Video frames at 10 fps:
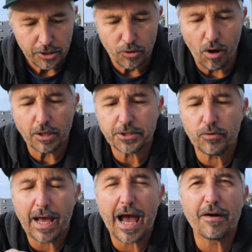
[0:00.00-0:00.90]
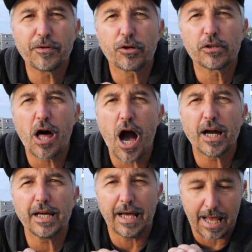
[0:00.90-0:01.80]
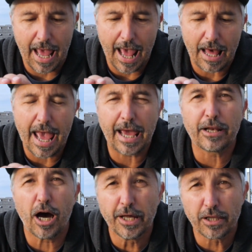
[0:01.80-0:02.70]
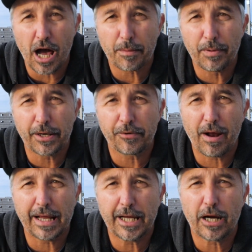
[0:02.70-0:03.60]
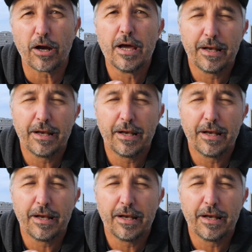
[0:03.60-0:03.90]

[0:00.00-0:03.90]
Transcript: You also have your lock and unlock button right here.